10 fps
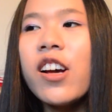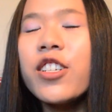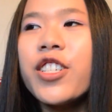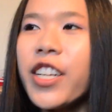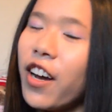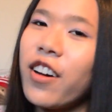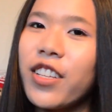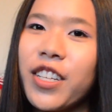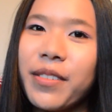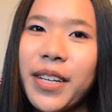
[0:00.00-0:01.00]
She
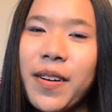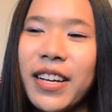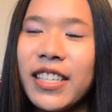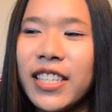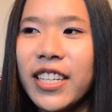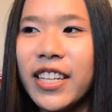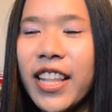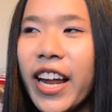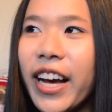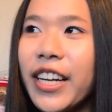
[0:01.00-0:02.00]
also requested
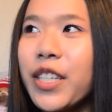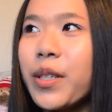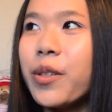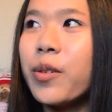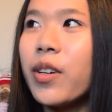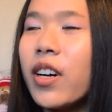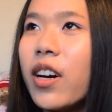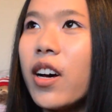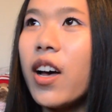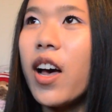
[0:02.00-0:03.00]
that I do
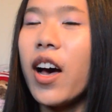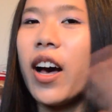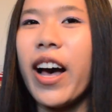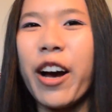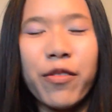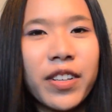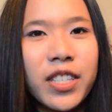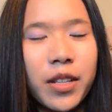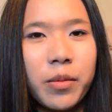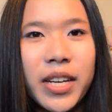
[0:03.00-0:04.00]
uh,
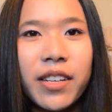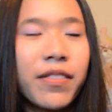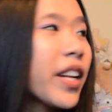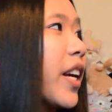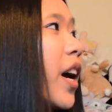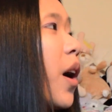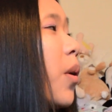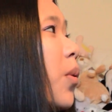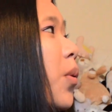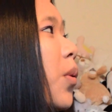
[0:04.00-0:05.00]
Outfits of the Week video.